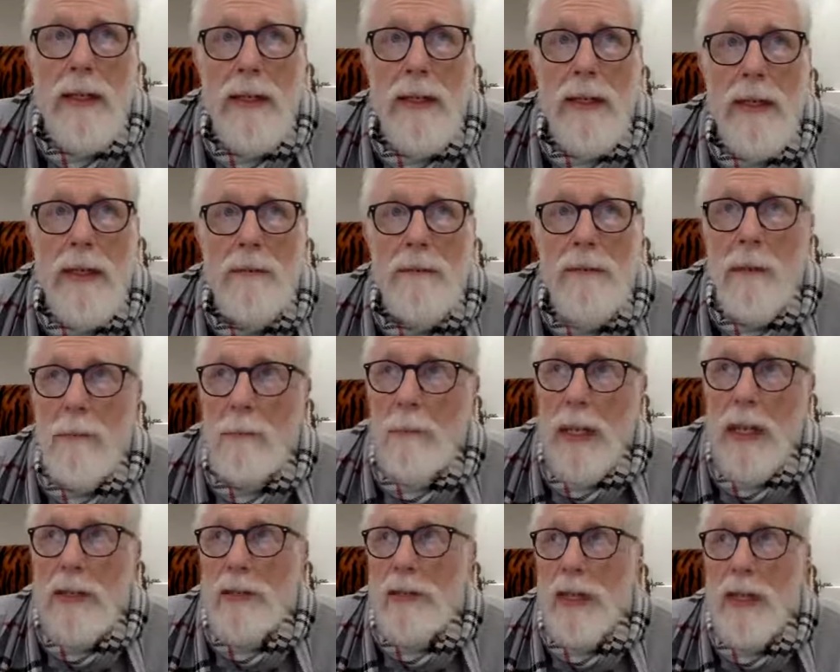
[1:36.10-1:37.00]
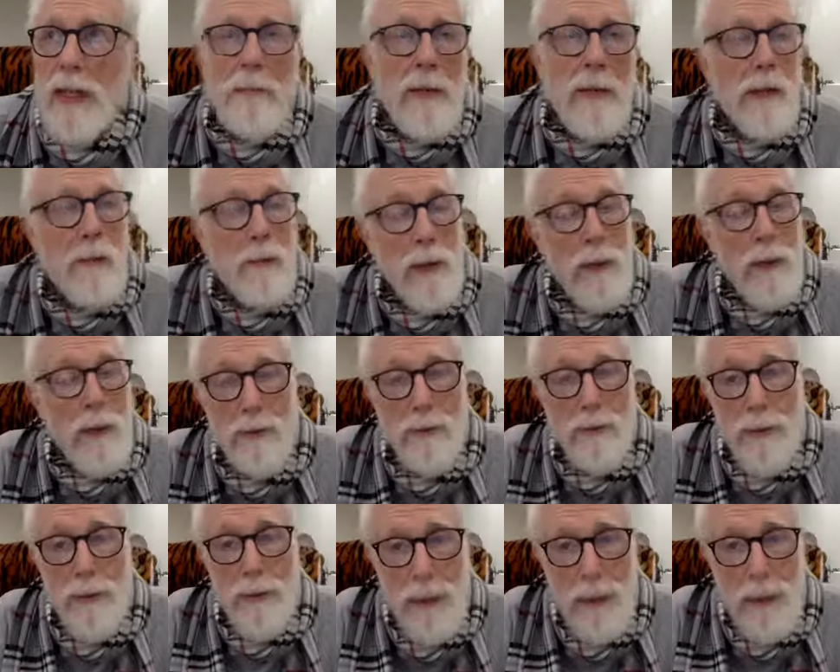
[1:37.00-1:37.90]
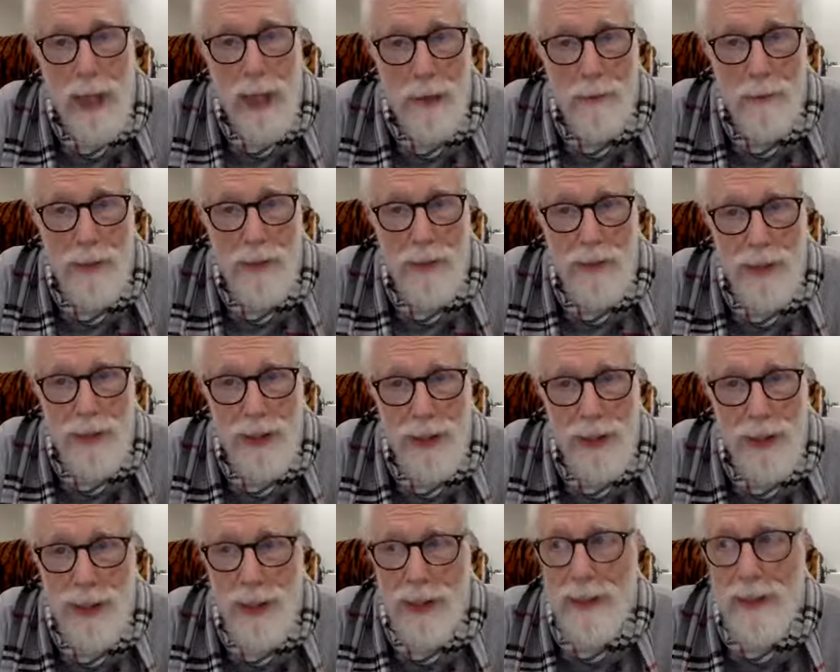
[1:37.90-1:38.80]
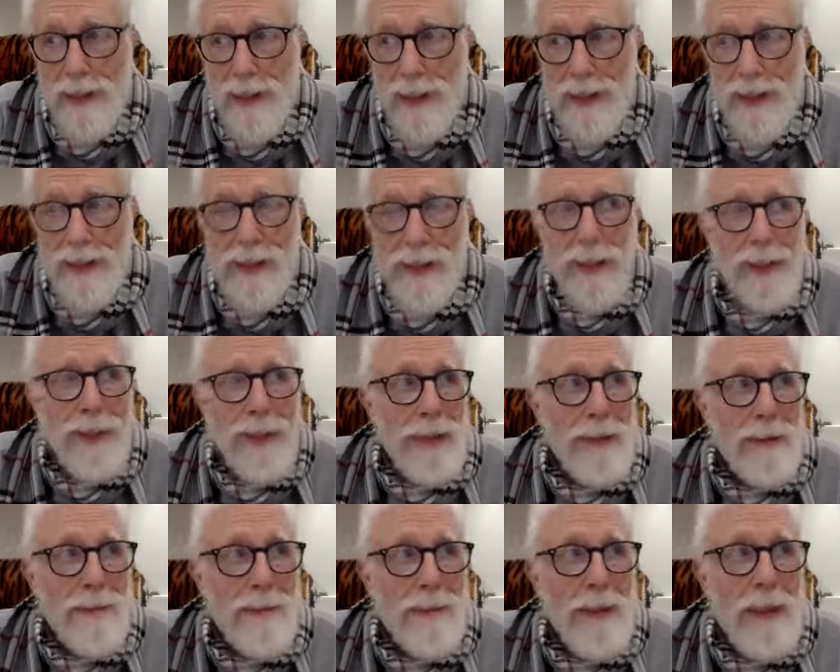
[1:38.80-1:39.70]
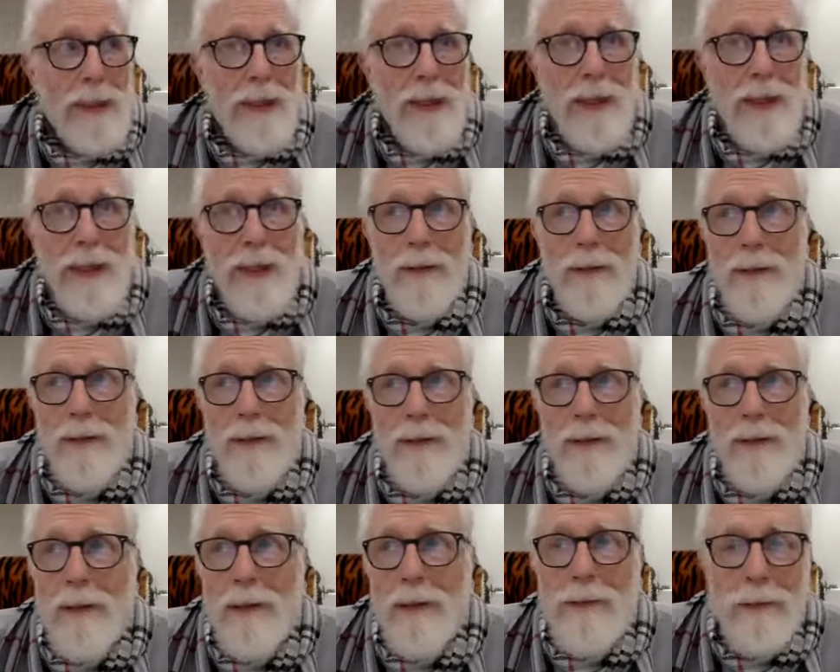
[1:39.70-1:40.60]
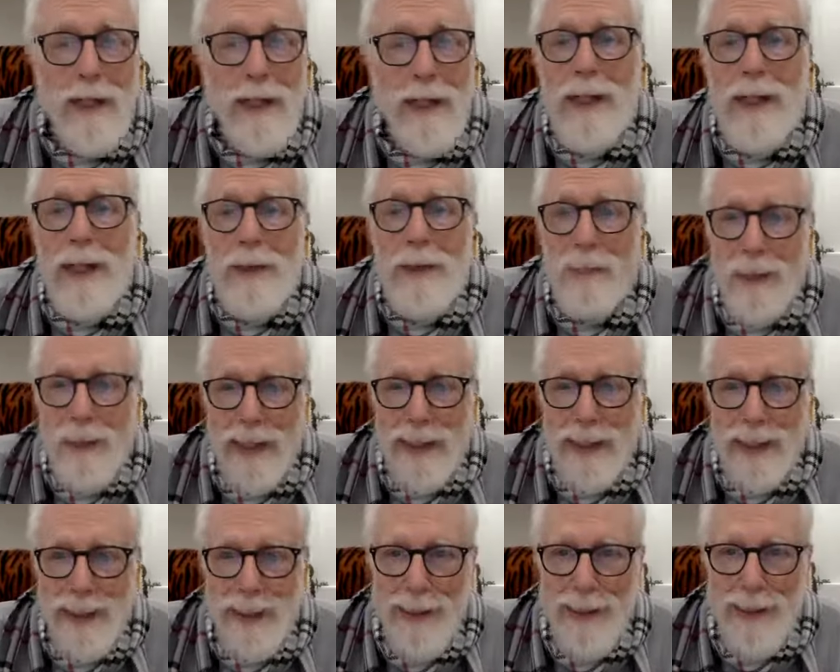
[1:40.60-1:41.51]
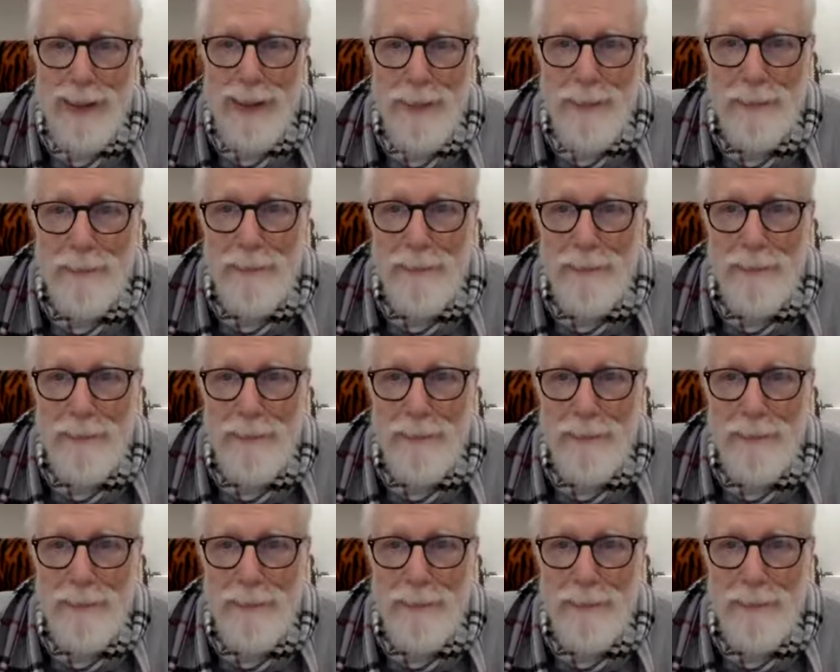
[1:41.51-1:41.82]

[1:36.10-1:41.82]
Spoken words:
if the pandemic will ever allow us again, a three-day weekend